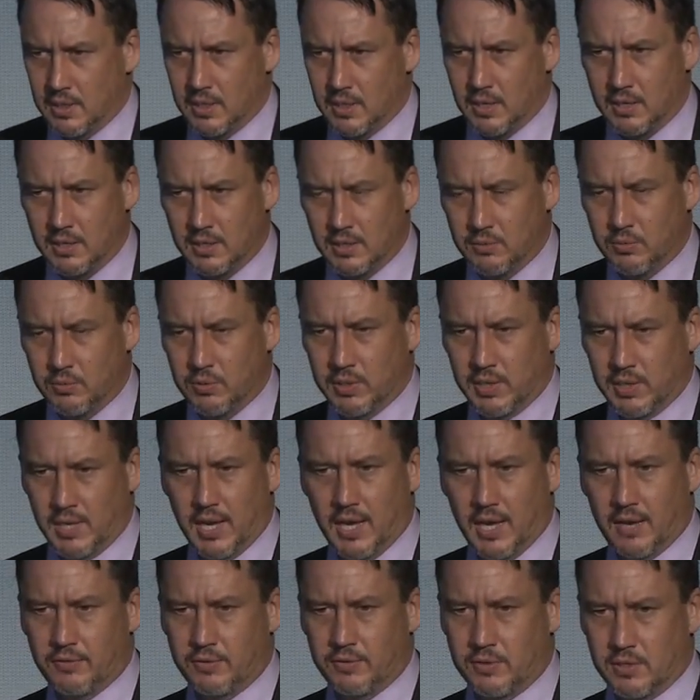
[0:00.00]
you really
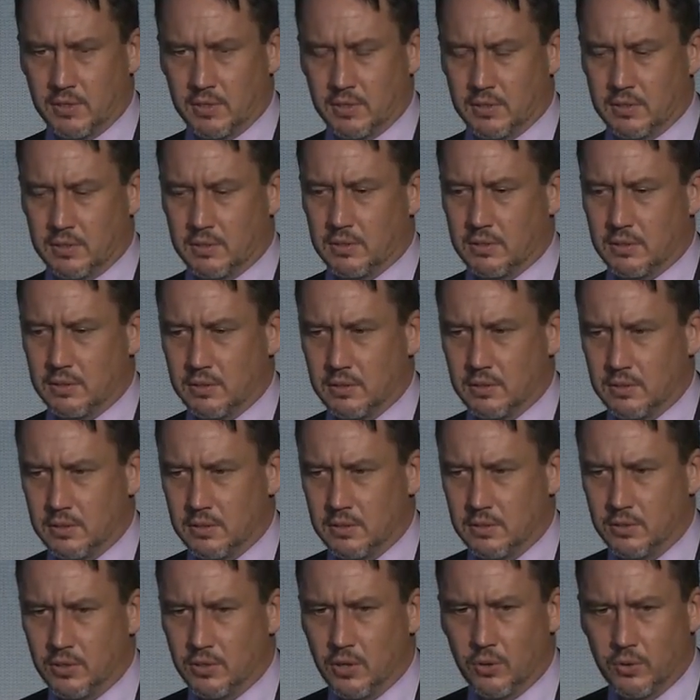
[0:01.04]
have to
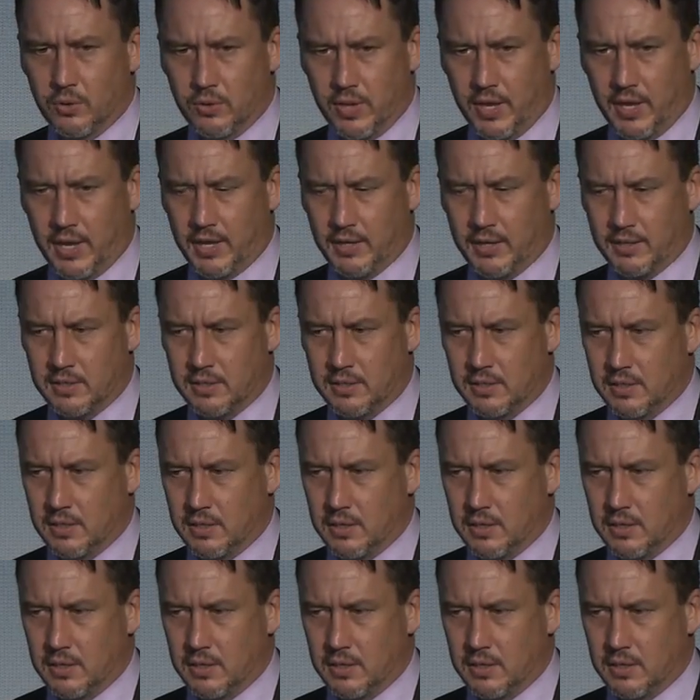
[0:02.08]
know that